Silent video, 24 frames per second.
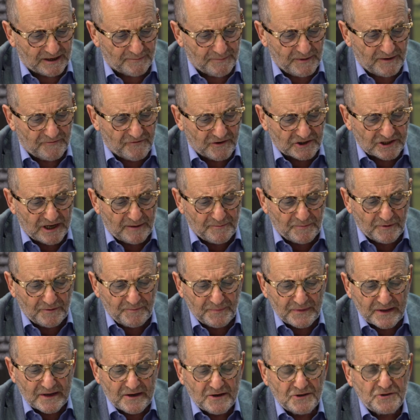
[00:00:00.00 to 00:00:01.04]
I mean, for example,
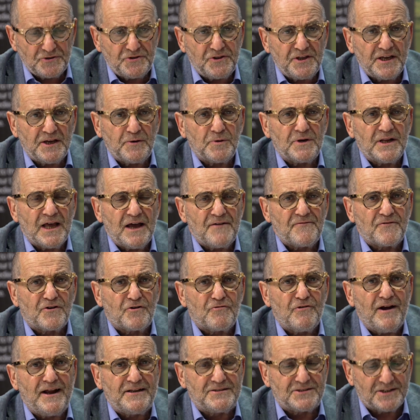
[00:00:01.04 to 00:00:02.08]
do you think it will have
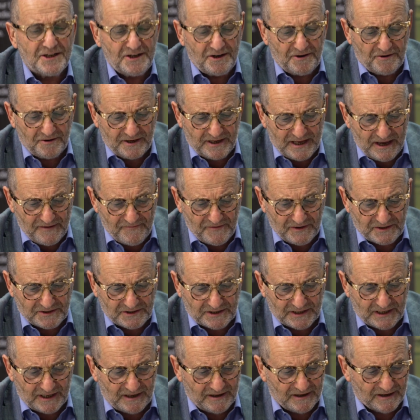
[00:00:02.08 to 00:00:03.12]
greater
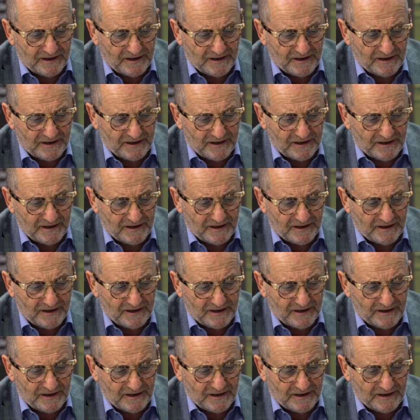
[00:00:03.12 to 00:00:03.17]
longevity